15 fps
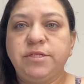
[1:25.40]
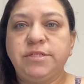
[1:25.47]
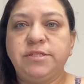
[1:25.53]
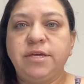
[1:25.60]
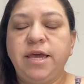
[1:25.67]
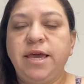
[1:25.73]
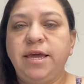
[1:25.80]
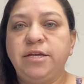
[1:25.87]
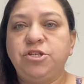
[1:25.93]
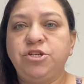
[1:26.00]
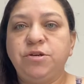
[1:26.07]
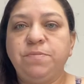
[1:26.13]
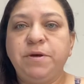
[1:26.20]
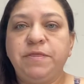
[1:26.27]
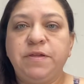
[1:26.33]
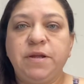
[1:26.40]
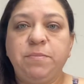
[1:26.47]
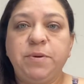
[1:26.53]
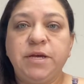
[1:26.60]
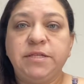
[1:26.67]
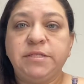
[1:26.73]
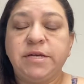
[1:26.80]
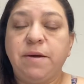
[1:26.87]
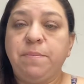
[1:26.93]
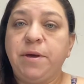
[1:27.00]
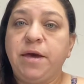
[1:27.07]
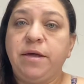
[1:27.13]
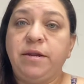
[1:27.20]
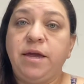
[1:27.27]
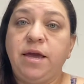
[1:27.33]
a Chia Pet that I picked up
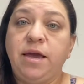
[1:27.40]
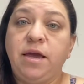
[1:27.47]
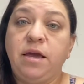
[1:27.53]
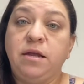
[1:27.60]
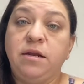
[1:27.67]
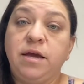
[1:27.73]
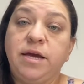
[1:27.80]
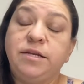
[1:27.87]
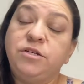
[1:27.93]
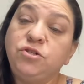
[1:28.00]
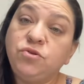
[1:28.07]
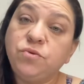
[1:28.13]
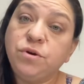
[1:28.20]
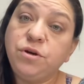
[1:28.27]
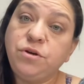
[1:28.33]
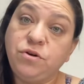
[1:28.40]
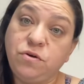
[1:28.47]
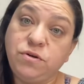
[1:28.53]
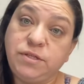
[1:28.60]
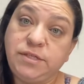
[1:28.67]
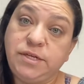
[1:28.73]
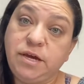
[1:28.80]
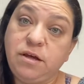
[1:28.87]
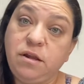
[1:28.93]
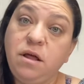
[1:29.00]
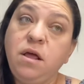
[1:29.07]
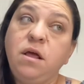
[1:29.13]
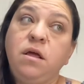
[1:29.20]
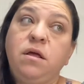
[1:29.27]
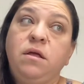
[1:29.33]
at an indoor yard sale
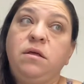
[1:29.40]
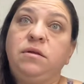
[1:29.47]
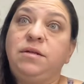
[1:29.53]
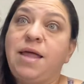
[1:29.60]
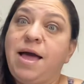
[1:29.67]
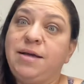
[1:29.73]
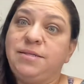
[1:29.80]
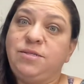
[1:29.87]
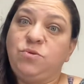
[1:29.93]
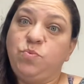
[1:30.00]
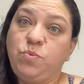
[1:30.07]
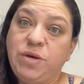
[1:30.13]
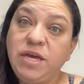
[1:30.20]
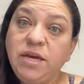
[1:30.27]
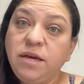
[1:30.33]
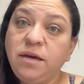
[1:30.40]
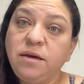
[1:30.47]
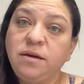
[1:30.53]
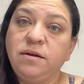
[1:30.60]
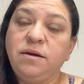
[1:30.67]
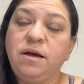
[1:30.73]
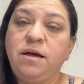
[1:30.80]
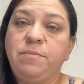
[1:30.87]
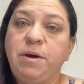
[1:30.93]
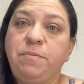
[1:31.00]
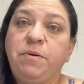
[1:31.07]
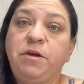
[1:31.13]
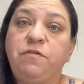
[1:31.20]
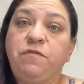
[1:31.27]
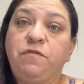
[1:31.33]
last week. I
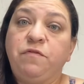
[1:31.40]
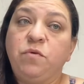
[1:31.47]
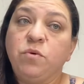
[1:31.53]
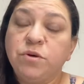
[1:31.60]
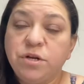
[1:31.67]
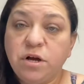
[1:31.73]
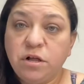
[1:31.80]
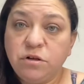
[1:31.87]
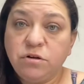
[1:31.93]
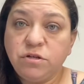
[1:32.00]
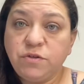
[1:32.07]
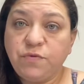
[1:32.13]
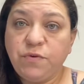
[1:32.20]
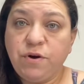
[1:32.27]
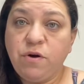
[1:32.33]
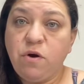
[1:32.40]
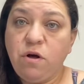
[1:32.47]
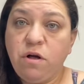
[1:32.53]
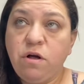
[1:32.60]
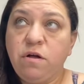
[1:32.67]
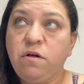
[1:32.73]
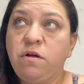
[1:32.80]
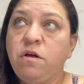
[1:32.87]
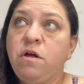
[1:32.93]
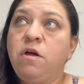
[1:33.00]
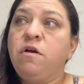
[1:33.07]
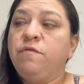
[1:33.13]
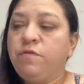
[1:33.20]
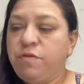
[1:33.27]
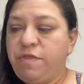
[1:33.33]
paid $4 for
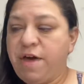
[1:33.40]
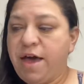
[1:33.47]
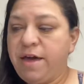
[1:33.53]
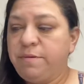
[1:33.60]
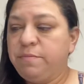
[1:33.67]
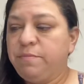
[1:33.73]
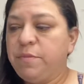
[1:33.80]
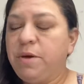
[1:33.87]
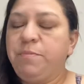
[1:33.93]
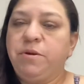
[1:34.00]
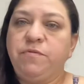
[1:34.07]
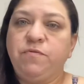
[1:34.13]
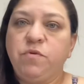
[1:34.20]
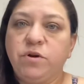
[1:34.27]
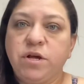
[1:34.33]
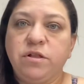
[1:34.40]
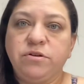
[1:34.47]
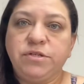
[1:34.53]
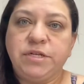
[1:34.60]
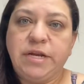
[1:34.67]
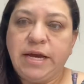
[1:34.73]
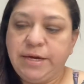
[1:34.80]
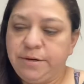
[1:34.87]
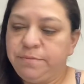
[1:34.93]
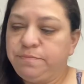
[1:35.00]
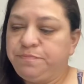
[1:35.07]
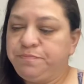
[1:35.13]
that. I paid $4 an item,